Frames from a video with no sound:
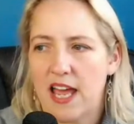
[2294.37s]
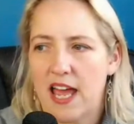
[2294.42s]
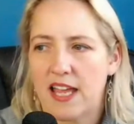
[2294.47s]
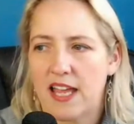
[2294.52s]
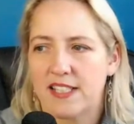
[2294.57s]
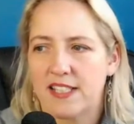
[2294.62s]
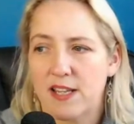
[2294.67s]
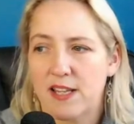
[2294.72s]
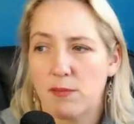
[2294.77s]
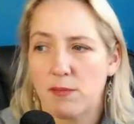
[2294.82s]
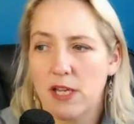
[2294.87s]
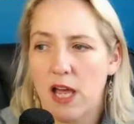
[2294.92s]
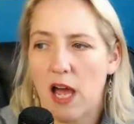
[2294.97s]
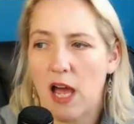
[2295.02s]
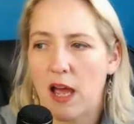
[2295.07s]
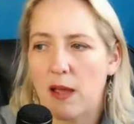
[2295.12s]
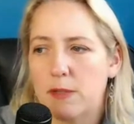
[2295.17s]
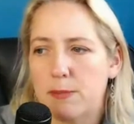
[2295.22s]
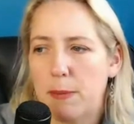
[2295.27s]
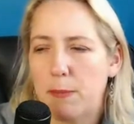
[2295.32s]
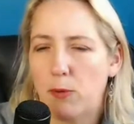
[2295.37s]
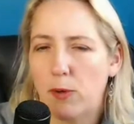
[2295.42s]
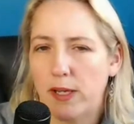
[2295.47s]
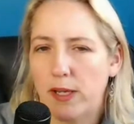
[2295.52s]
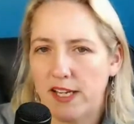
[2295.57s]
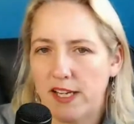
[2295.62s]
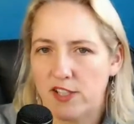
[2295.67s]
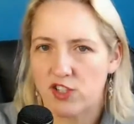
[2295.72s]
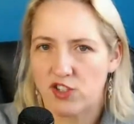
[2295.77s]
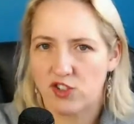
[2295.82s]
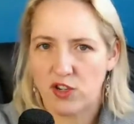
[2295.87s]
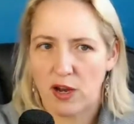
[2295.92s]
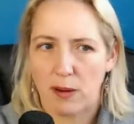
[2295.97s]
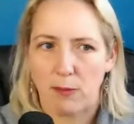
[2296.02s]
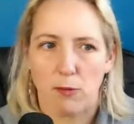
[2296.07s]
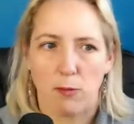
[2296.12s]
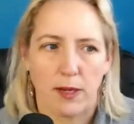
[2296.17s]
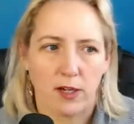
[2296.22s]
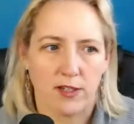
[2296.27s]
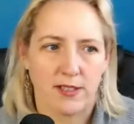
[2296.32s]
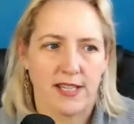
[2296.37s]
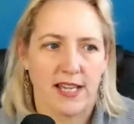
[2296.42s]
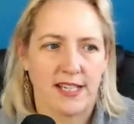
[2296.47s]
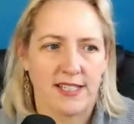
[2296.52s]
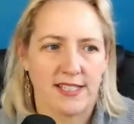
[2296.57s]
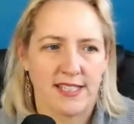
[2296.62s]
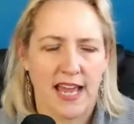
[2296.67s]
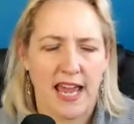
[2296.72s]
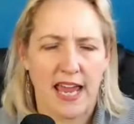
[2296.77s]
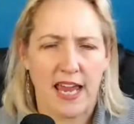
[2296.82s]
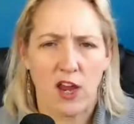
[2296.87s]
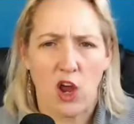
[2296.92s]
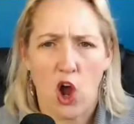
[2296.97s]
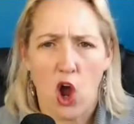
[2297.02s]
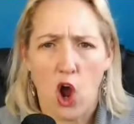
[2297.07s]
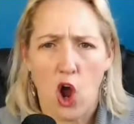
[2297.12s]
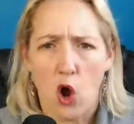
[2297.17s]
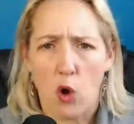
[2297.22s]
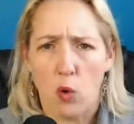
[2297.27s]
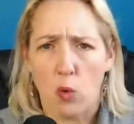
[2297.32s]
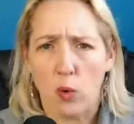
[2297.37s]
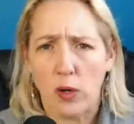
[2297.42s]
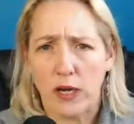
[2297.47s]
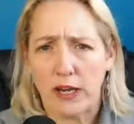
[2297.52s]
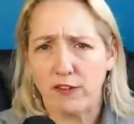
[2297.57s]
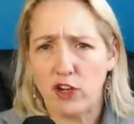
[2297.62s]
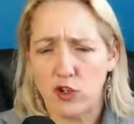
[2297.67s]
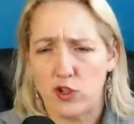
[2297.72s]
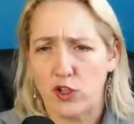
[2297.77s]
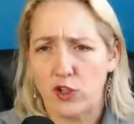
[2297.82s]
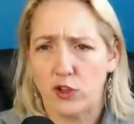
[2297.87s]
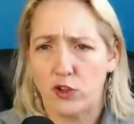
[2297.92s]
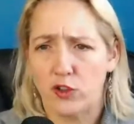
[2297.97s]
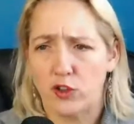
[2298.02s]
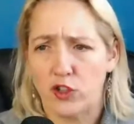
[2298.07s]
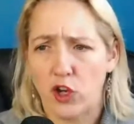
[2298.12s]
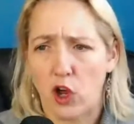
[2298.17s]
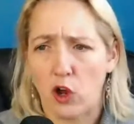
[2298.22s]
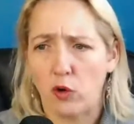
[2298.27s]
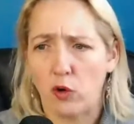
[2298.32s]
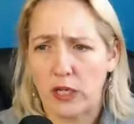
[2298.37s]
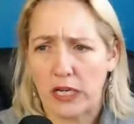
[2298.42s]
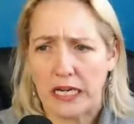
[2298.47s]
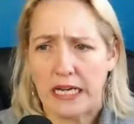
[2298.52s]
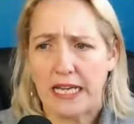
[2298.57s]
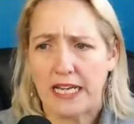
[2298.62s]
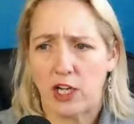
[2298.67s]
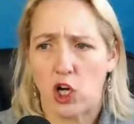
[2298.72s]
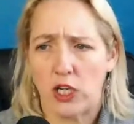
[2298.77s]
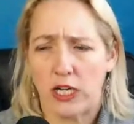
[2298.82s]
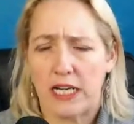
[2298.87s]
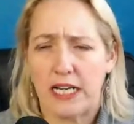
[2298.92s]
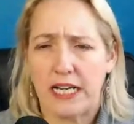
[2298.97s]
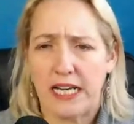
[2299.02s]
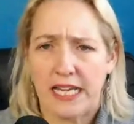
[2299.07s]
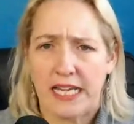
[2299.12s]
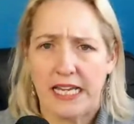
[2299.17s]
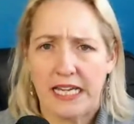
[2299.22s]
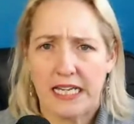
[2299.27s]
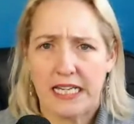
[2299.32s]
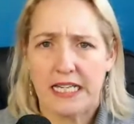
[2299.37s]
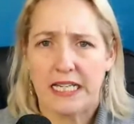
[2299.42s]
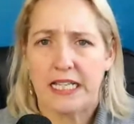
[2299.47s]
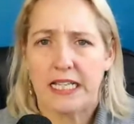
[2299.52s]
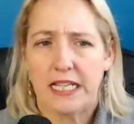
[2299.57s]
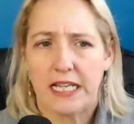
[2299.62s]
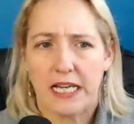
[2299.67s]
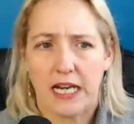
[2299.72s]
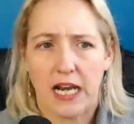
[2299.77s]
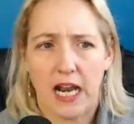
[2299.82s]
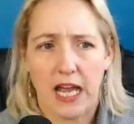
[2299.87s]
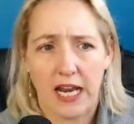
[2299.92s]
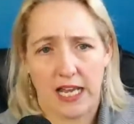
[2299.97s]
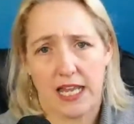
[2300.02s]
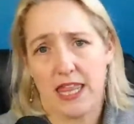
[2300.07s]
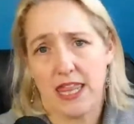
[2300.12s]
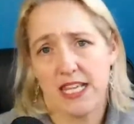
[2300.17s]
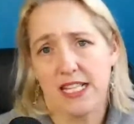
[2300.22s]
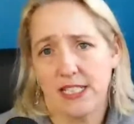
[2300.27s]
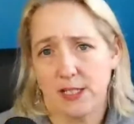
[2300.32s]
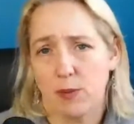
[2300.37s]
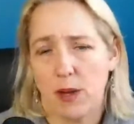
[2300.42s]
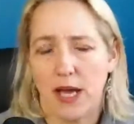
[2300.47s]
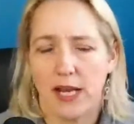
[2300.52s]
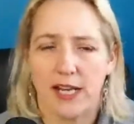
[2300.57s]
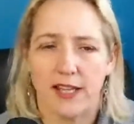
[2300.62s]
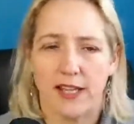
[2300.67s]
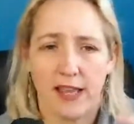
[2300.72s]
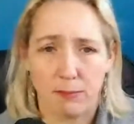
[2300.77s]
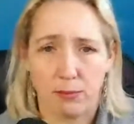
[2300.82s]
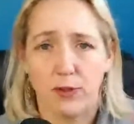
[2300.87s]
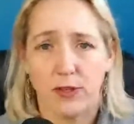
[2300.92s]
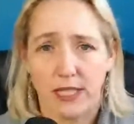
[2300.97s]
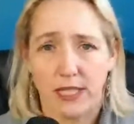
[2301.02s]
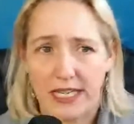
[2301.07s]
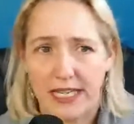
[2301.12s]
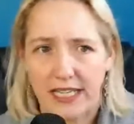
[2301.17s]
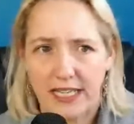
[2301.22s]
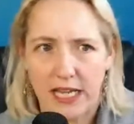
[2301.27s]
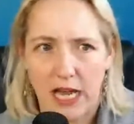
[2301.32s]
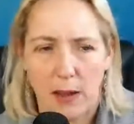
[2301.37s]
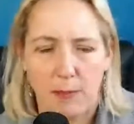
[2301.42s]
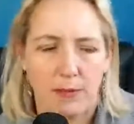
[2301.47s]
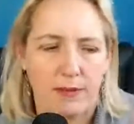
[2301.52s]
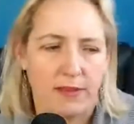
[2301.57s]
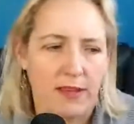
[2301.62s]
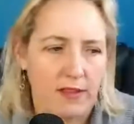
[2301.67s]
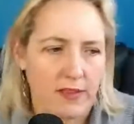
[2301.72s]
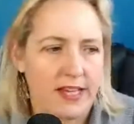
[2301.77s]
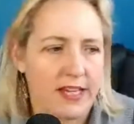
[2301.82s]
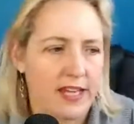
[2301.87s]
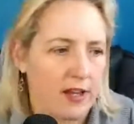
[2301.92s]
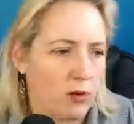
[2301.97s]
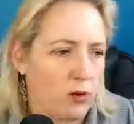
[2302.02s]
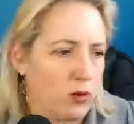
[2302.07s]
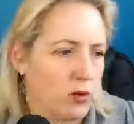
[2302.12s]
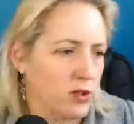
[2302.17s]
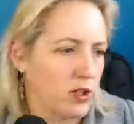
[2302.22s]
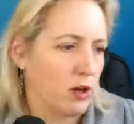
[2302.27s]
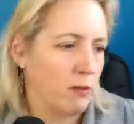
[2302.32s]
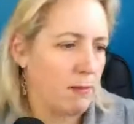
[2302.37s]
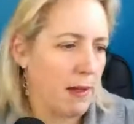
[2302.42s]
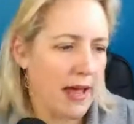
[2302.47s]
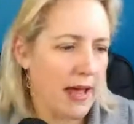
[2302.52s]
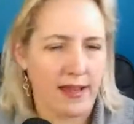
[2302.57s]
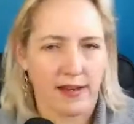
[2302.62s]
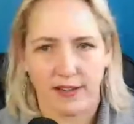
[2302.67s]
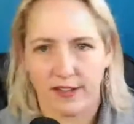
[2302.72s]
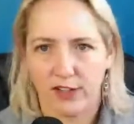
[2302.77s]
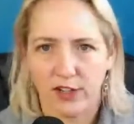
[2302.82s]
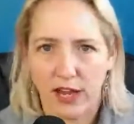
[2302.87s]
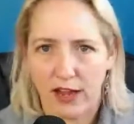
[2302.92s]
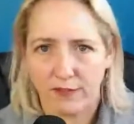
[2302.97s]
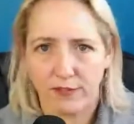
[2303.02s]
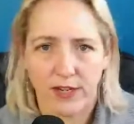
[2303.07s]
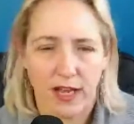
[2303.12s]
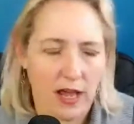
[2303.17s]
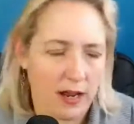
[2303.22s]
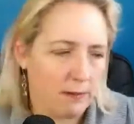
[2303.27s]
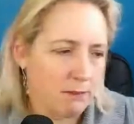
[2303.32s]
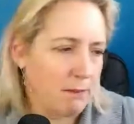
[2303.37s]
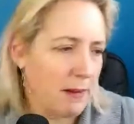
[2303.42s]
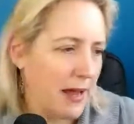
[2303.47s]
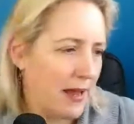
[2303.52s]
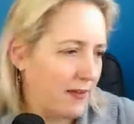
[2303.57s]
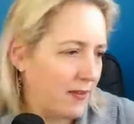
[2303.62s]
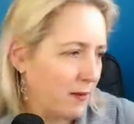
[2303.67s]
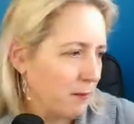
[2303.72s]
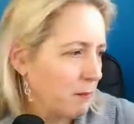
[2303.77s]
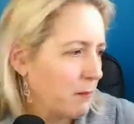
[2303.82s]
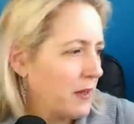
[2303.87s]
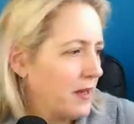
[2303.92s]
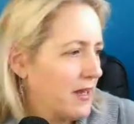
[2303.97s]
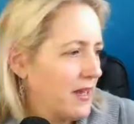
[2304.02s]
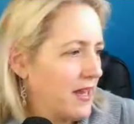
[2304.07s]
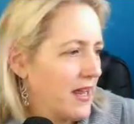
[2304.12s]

And sometimes people get into trouble because they say, whatever you do, don't click on a link like this one, and they put the link up and then they get auto-banned and you have to ban them.